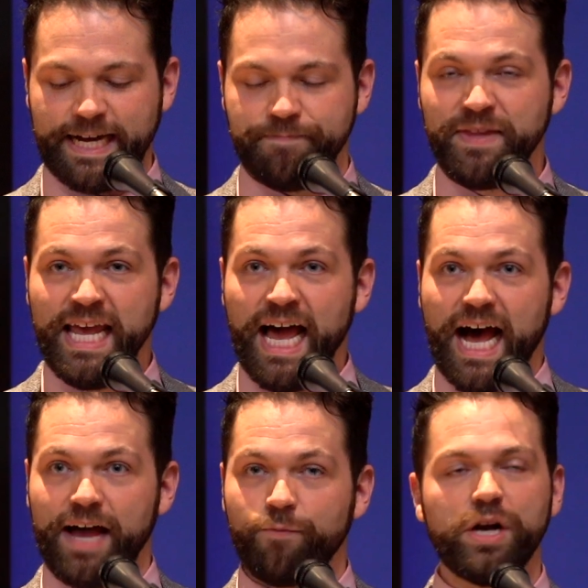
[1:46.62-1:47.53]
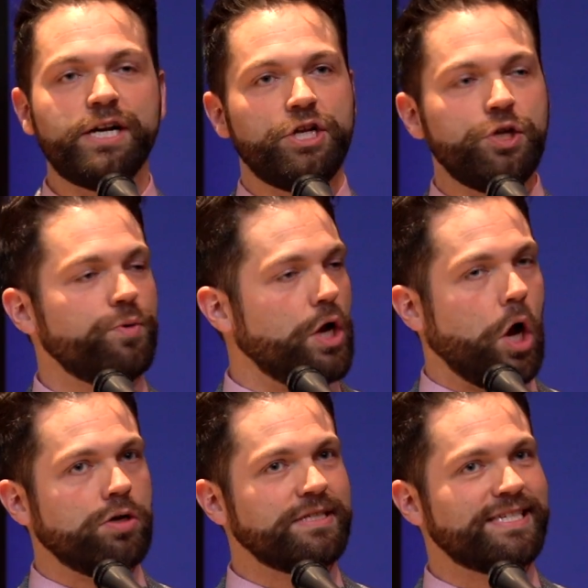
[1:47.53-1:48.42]
Um, I've wanted to do an
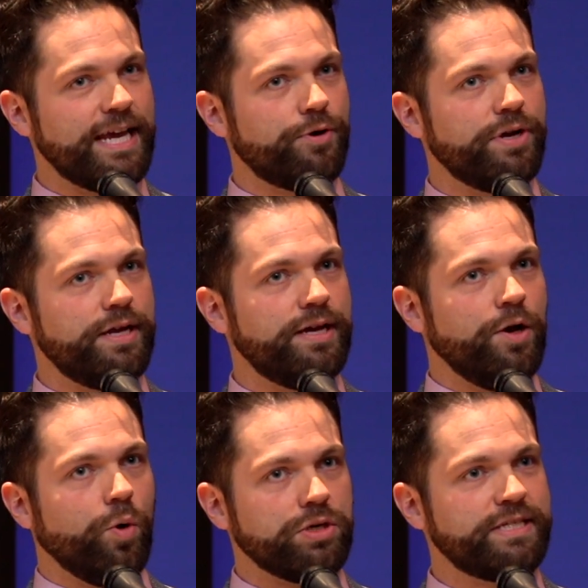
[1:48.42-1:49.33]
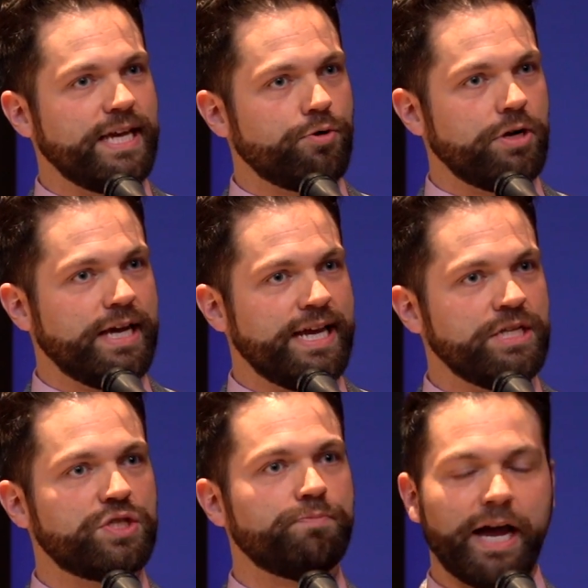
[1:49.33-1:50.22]
all sacred or sacred
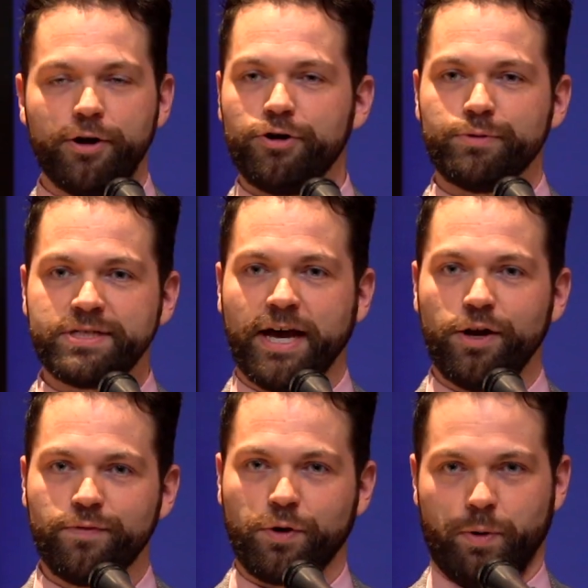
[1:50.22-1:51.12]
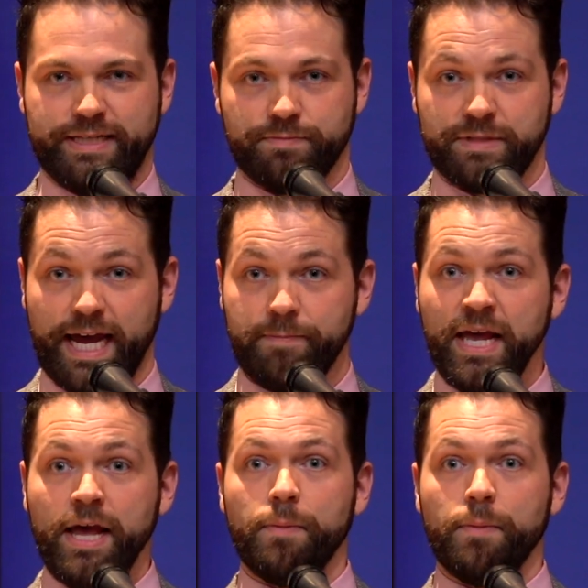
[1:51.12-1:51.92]
inspired recital for quite some time,